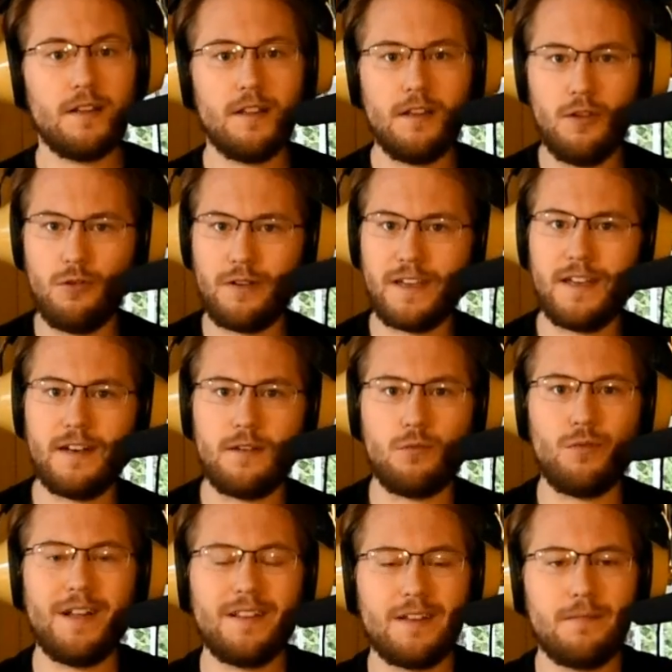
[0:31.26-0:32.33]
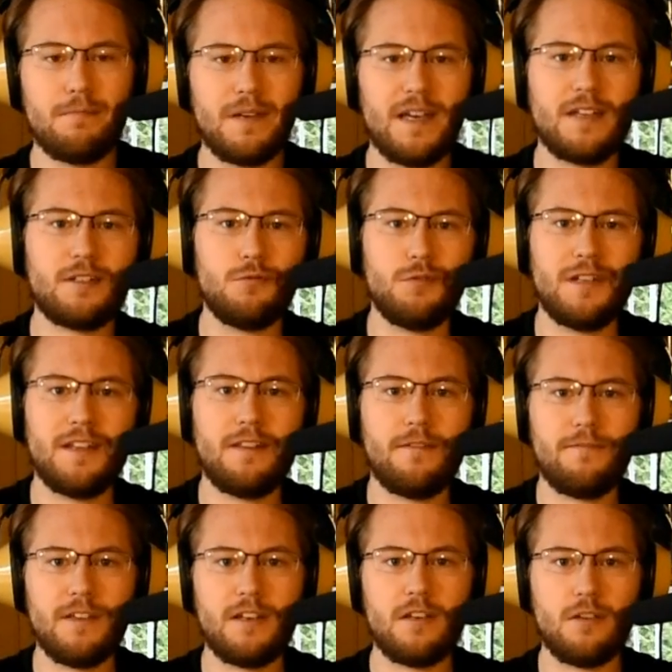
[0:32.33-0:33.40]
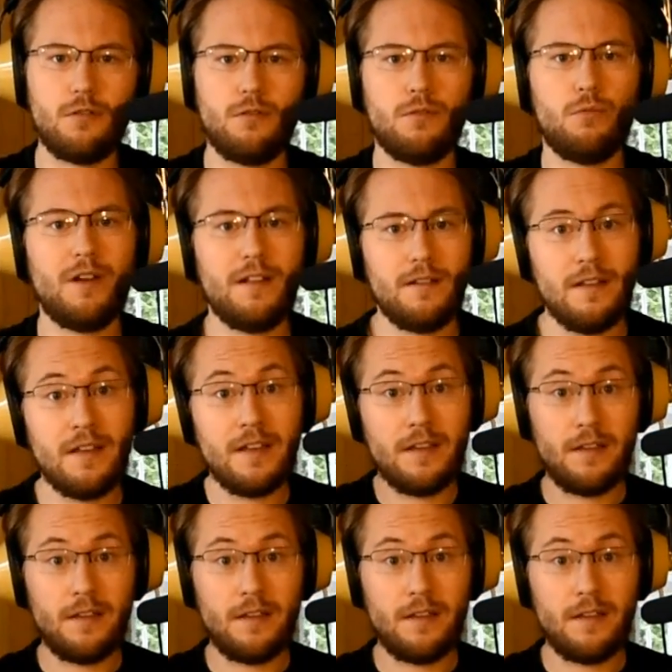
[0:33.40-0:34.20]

hello again, and welcome back to another video. Well,